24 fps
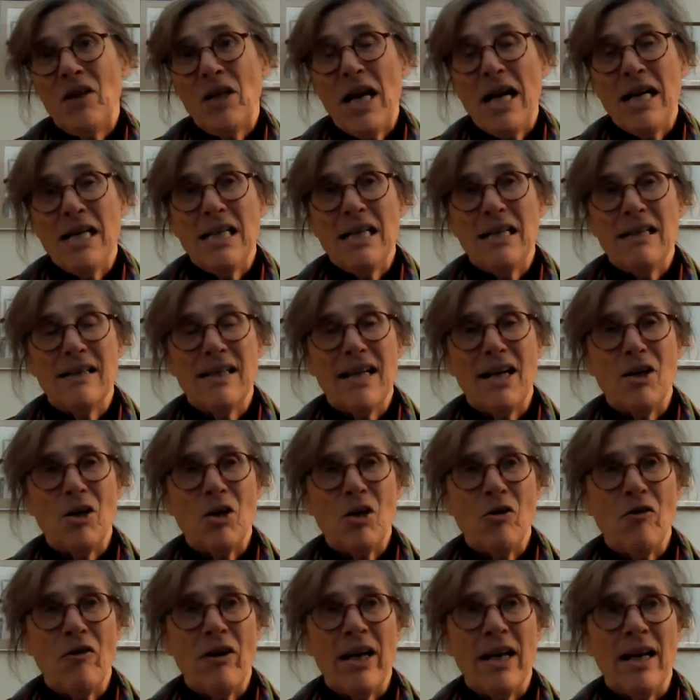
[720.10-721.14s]
the 19th
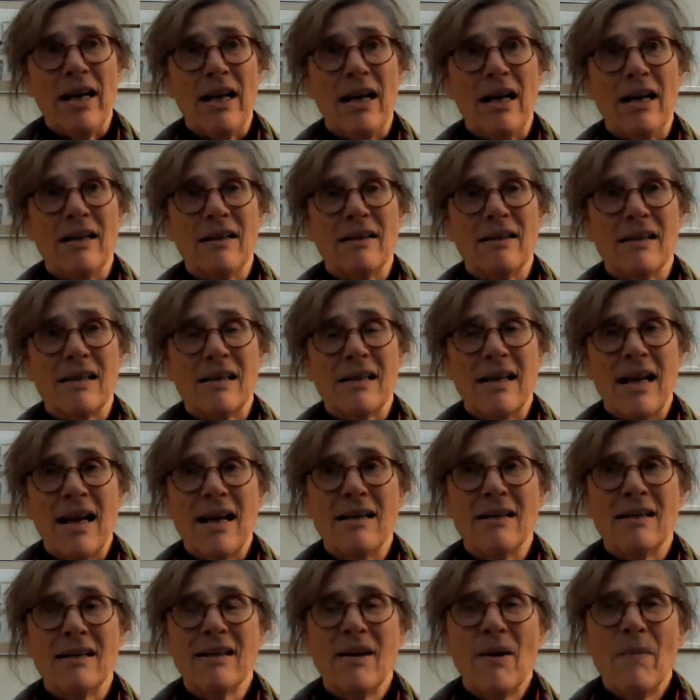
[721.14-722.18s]
century and
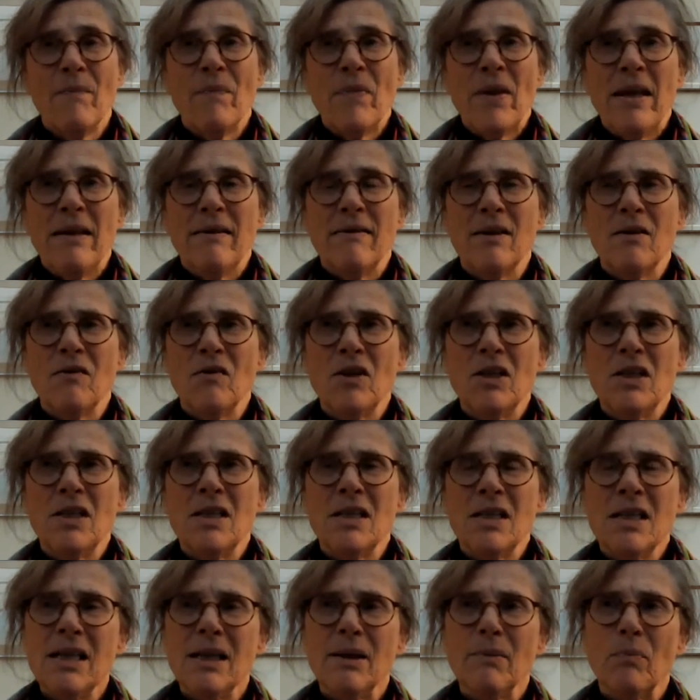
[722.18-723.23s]
said that the
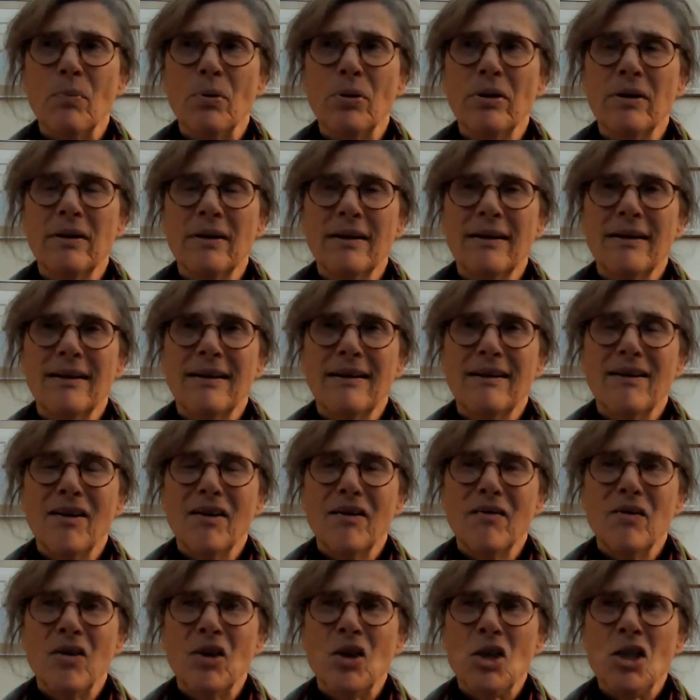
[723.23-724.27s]
deep
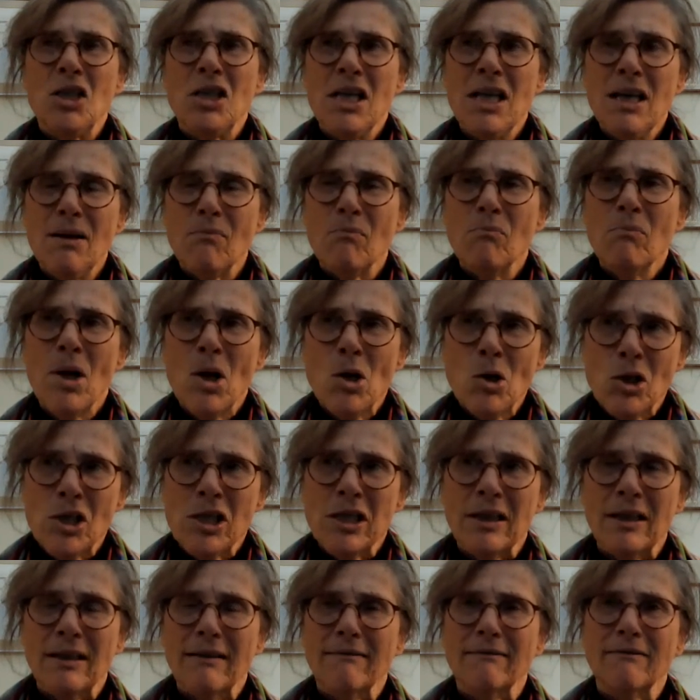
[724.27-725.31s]

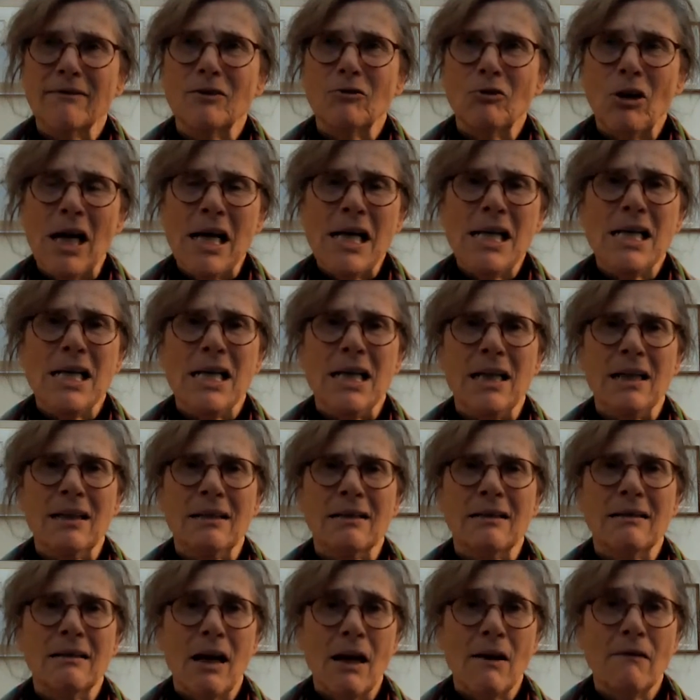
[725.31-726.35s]
motive for writing
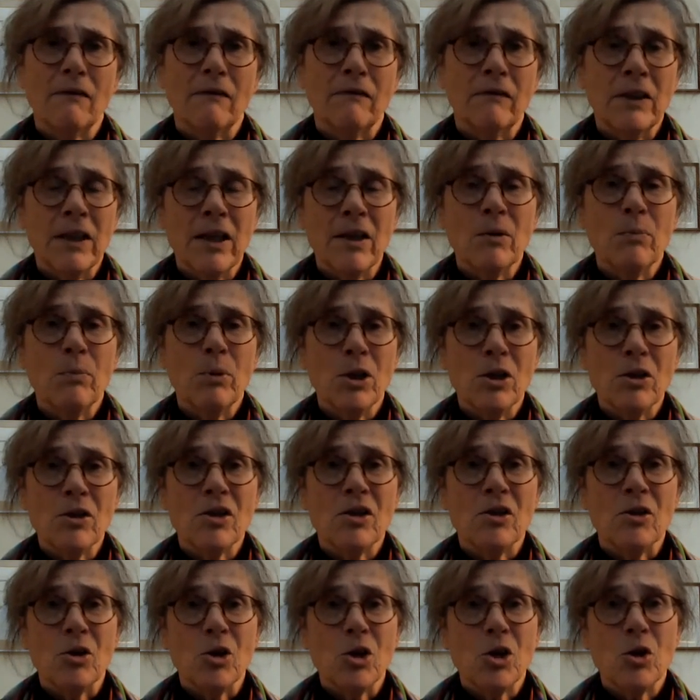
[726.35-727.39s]
the life of another
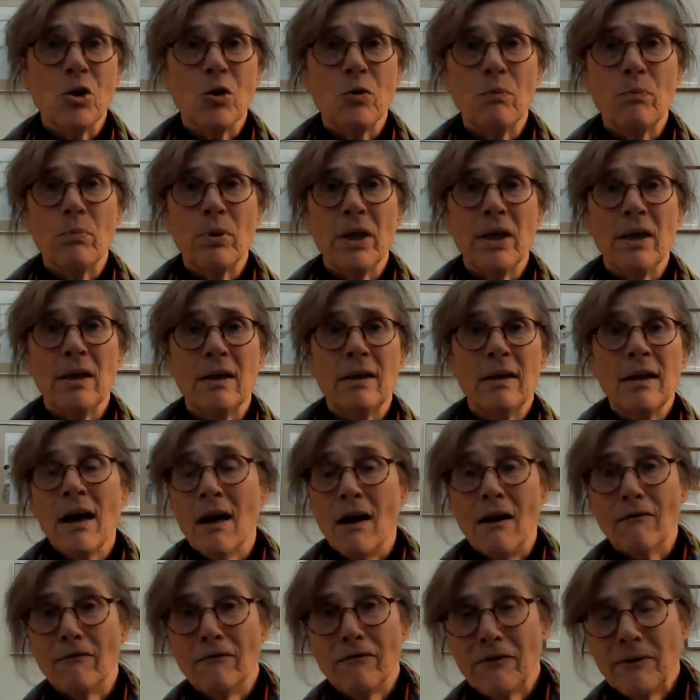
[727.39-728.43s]
person should be
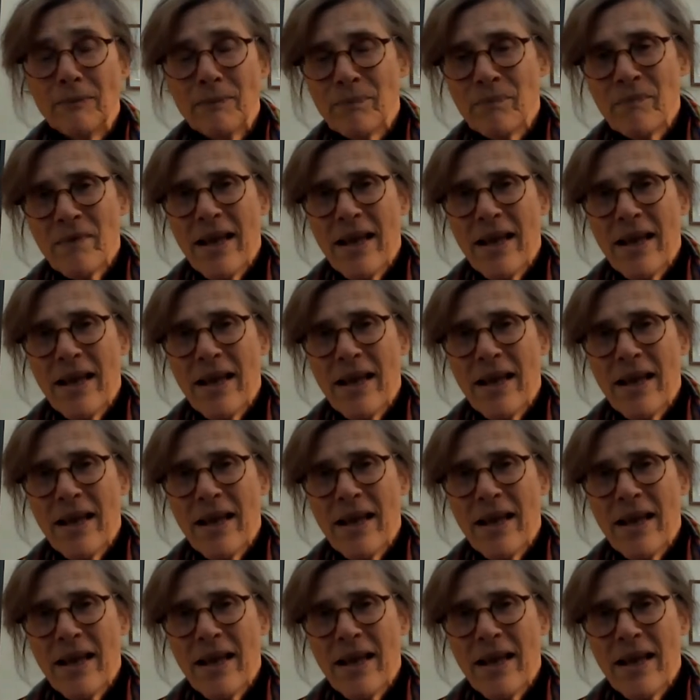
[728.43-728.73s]
love.